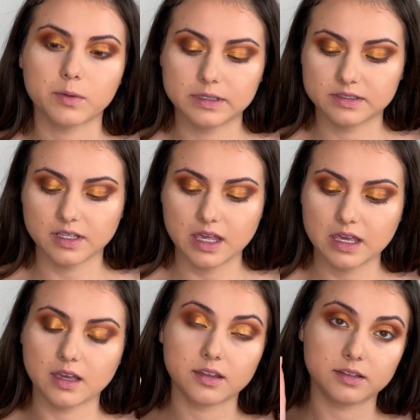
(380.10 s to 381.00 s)
will
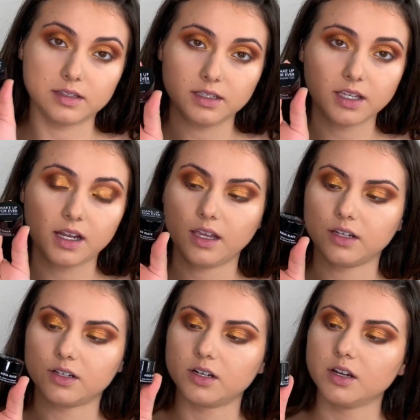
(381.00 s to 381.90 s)
take this
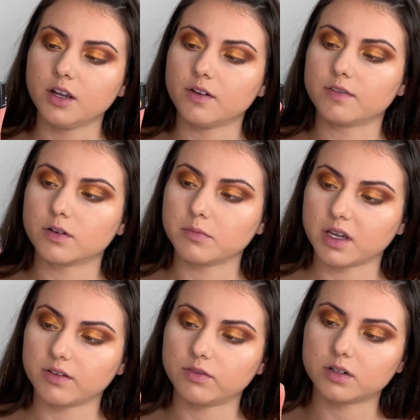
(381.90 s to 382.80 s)
eyeliner from
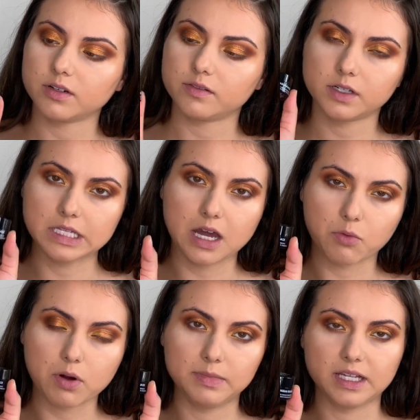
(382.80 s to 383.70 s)
Makeup Forever, the
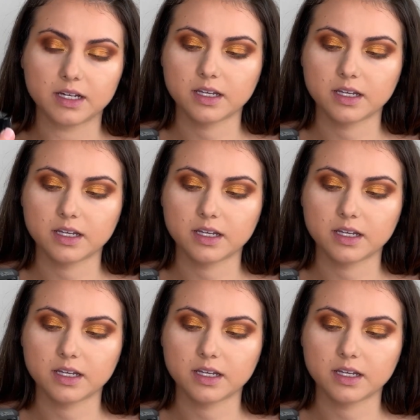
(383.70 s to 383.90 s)
Aqua Black,